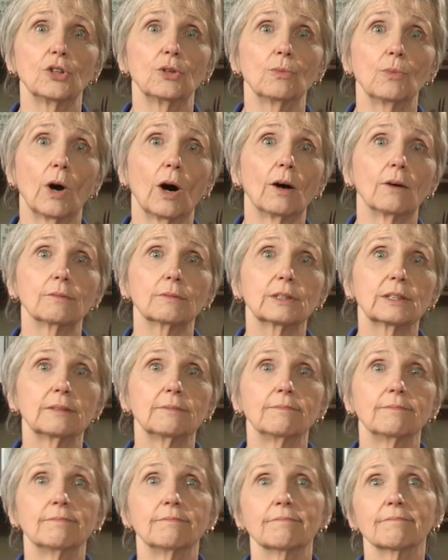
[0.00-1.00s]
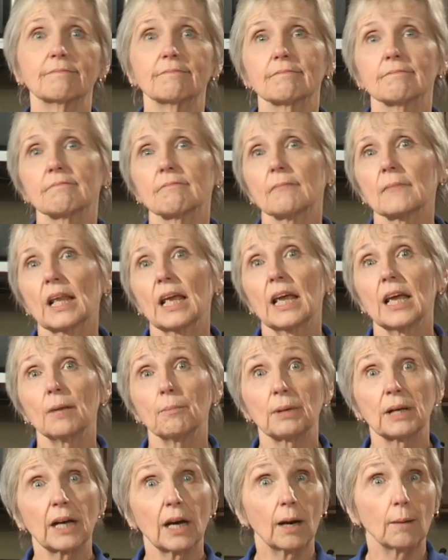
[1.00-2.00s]
you want. It
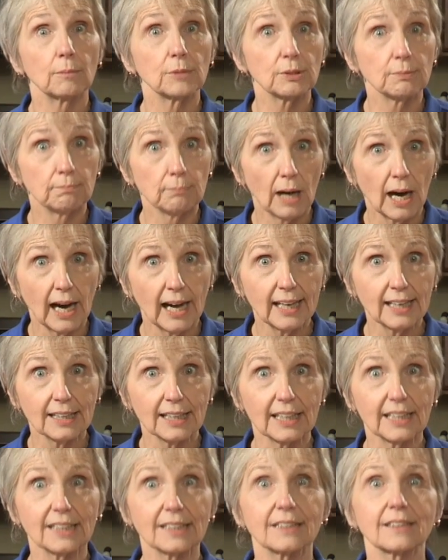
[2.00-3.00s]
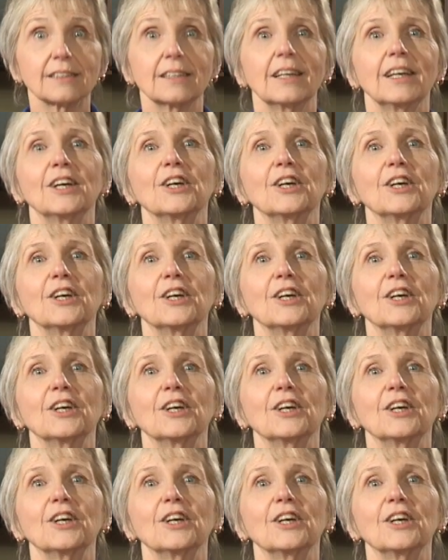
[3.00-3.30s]
becomes mindless